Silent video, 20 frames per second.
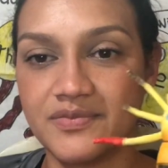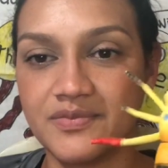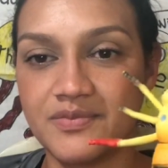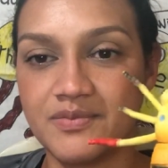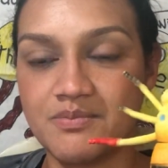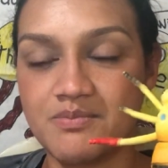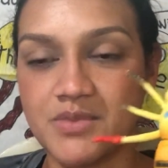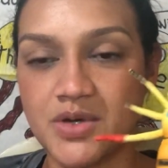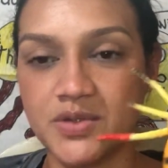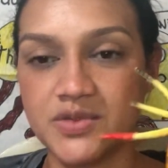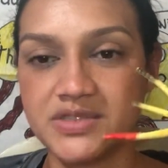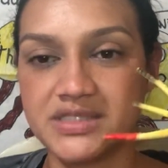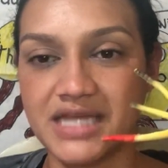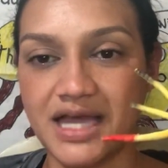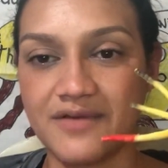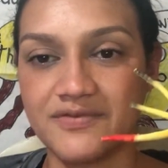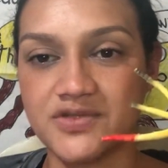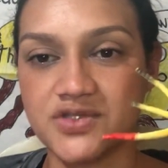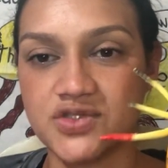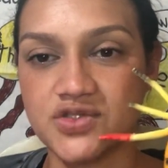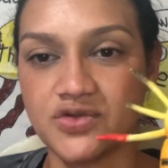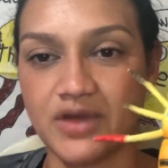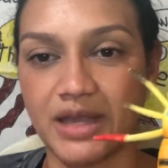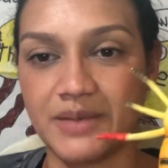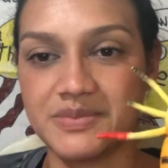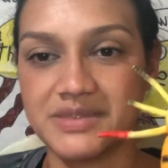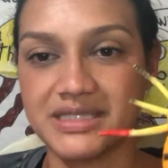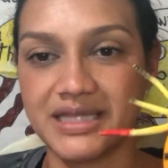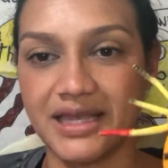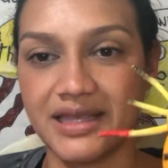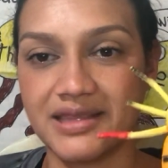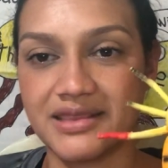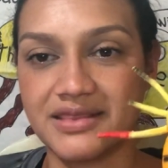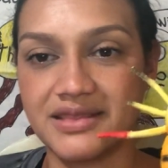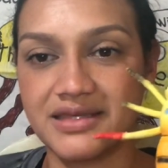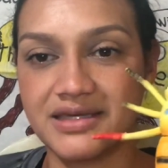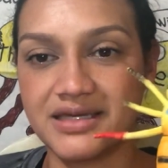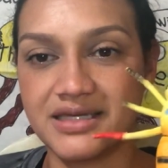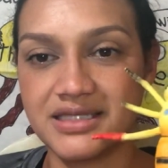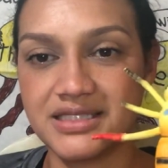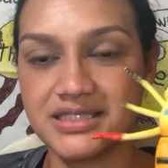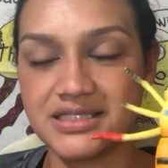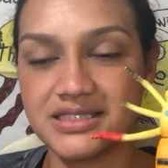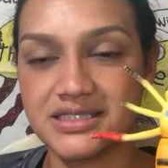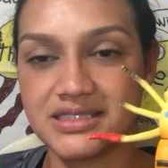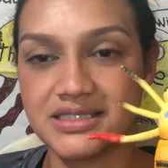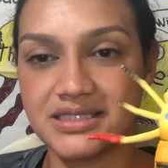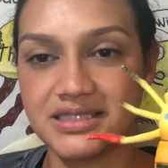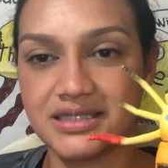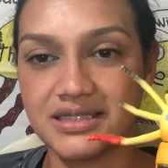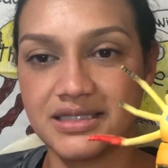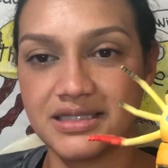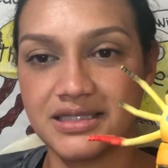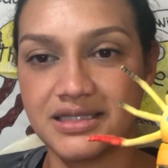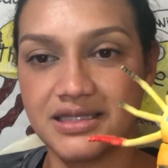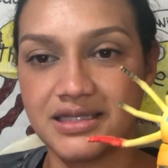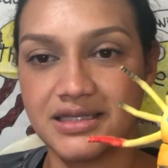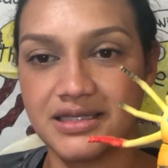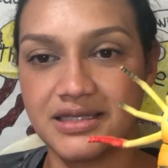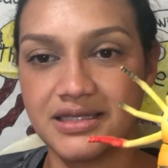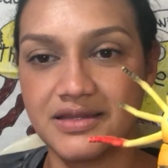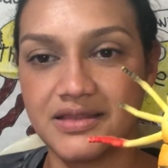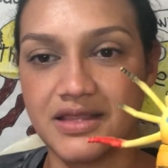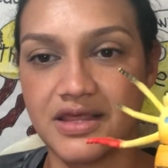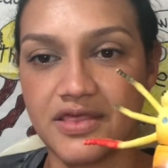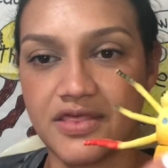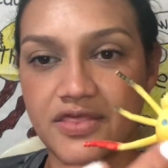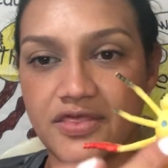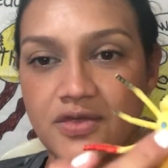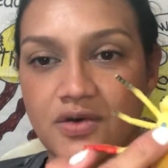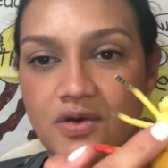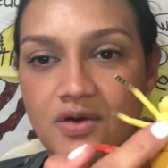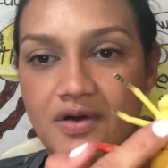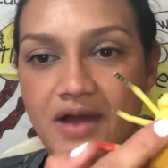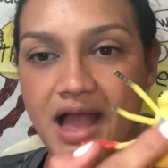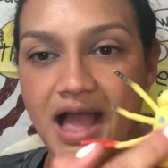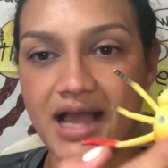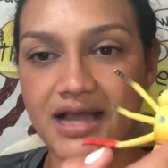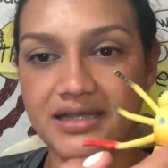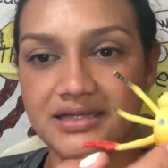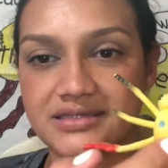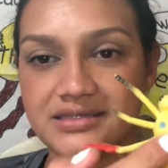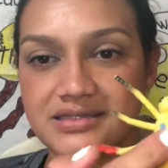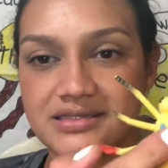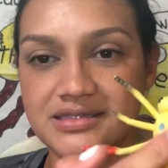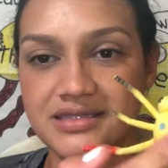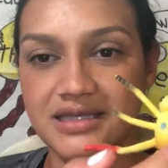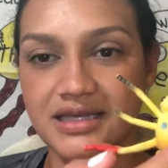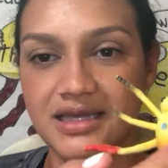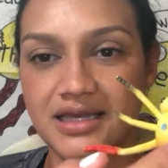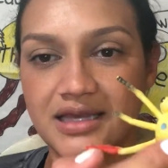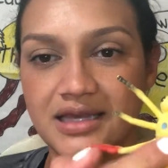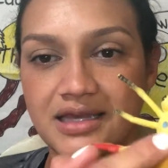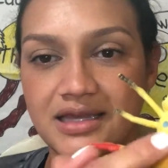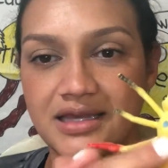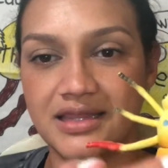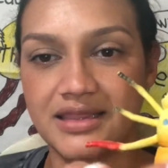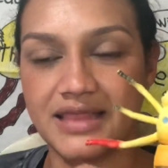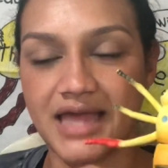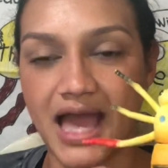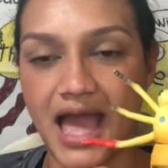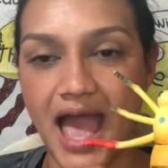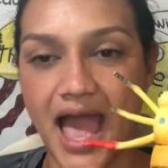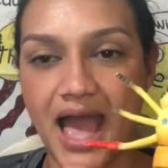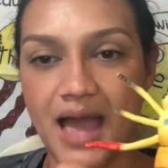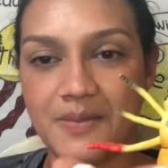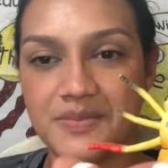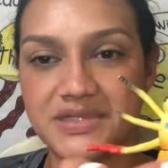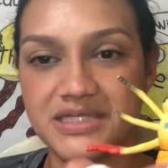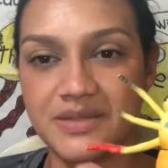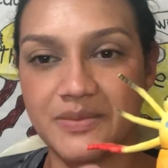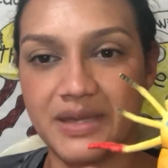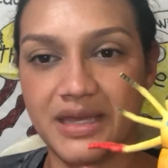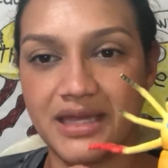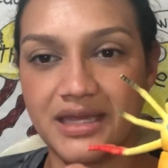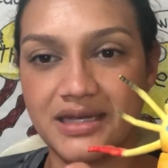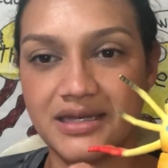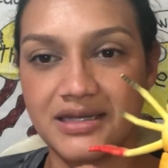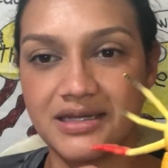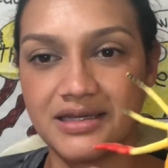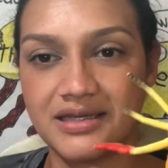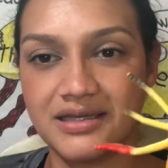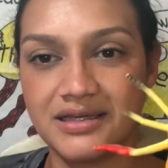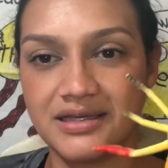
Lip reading: Most have stripes like this. The thorax, the abdomen.